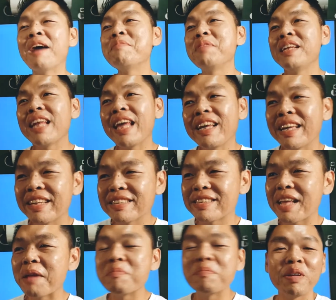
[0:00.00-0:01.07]
I mean like
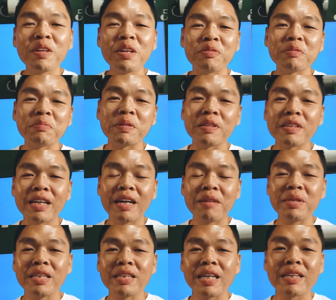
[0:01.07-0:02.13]
it's unbelievable I
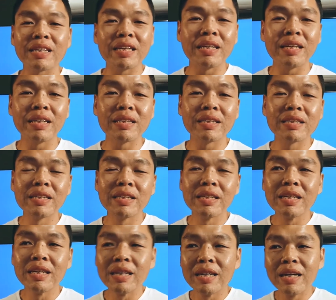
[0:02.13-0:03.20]
mean like uh,
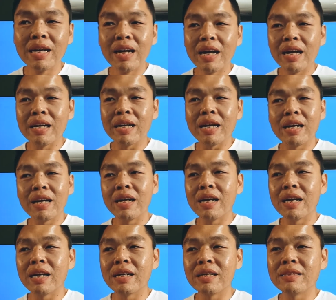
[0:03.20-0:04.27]

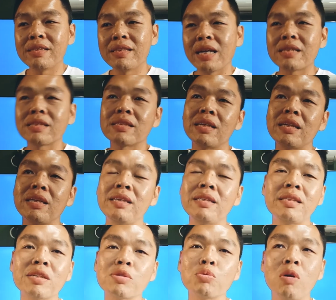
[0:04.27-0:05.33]
uh just he
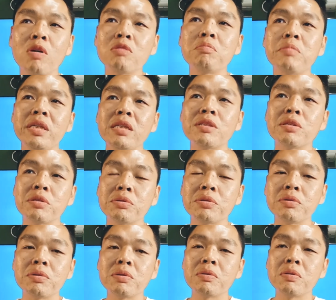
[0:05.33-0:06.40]
just want me
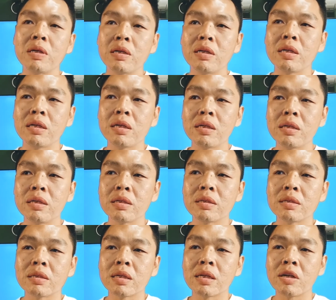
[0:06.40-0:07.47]
to uh,
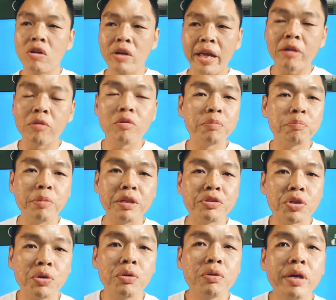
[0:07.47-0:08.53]
connect with
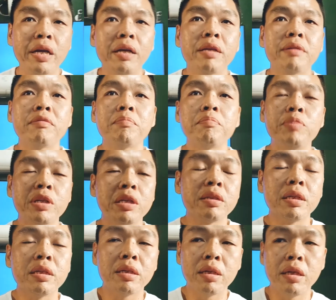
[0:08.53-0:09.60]
Pedro and build
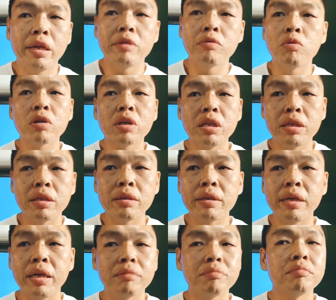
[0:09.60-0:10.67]
a networking
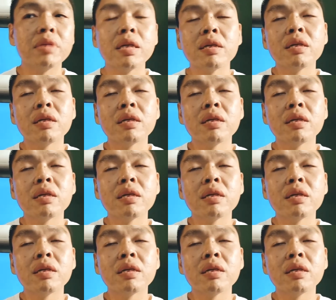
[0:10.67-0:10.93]
and